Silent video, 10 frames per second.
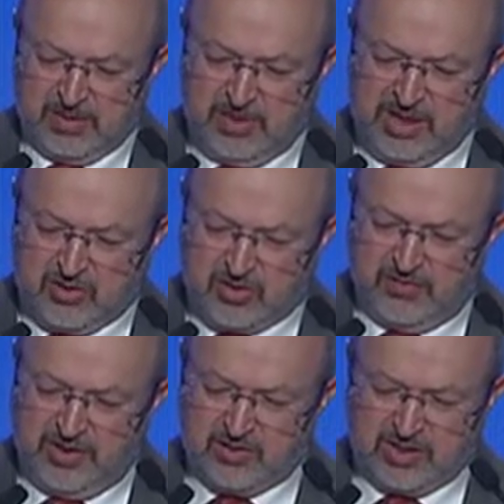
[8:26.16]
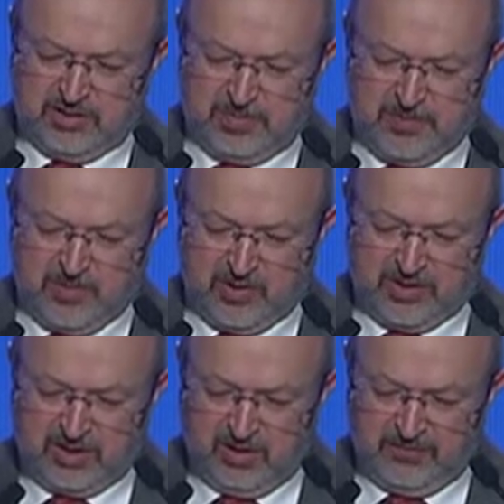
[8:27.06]
Millions of innocent people
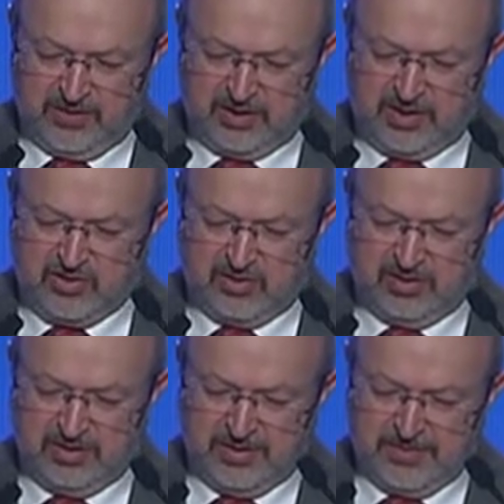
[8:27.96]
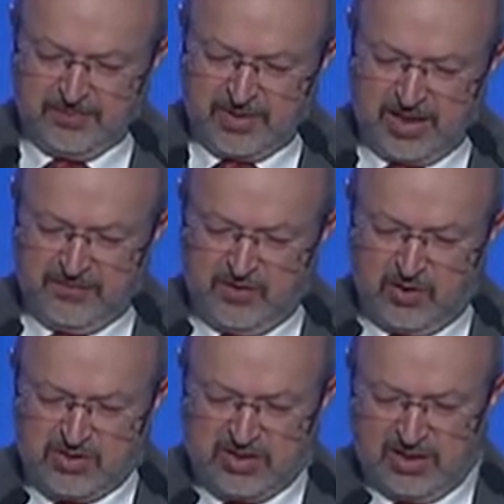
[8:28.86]
in the conflict region have
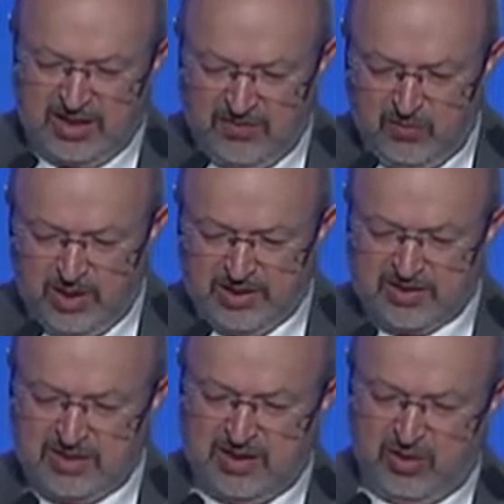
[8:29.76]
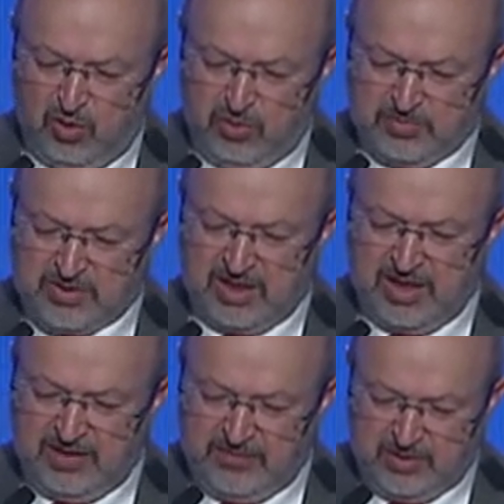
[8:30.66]
lost their loved ones, their homes, their
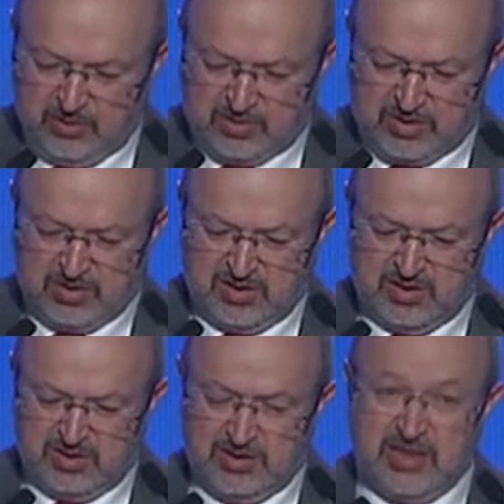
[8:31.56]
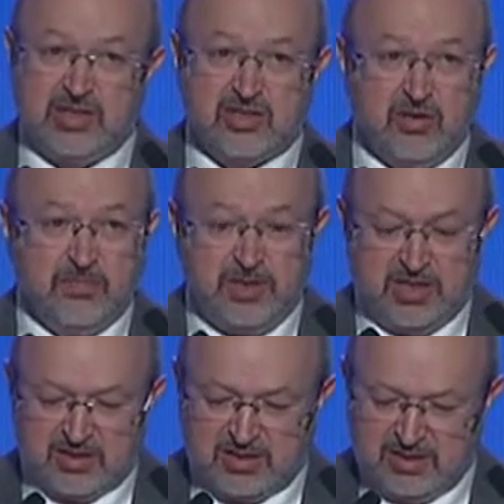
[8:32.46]
livelihoods. They deserve
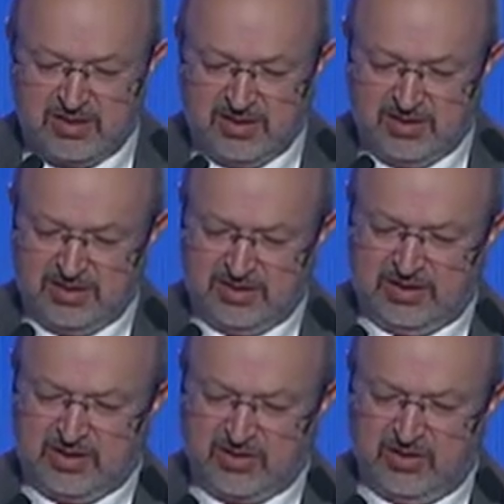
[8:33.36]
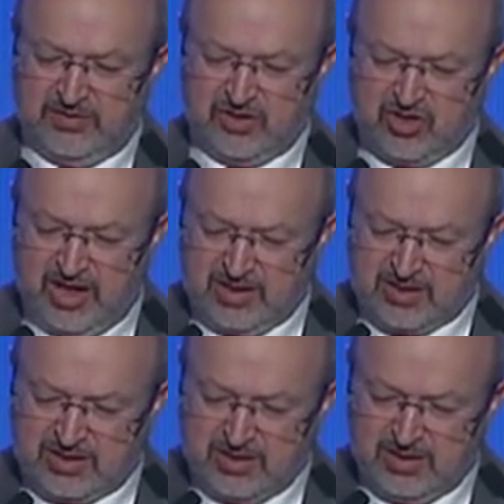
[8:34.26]
peace. They deserve the
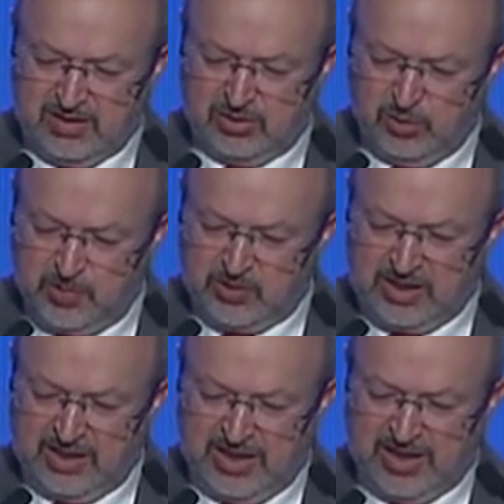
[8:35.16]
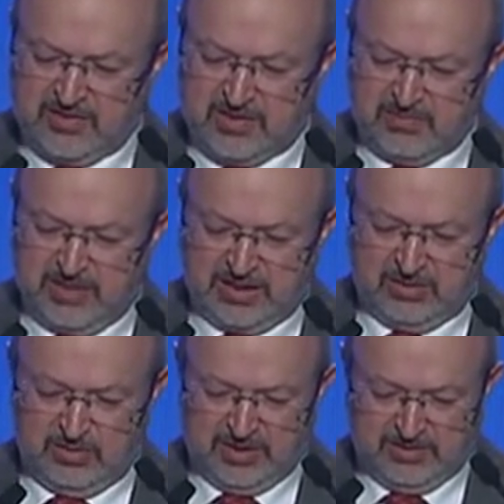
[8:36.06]
chance to put their lives
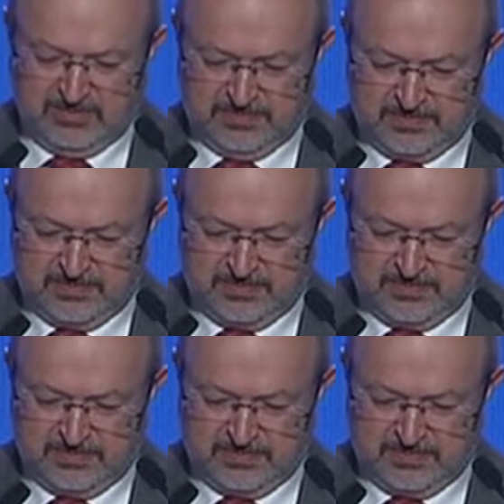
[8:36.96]
back together.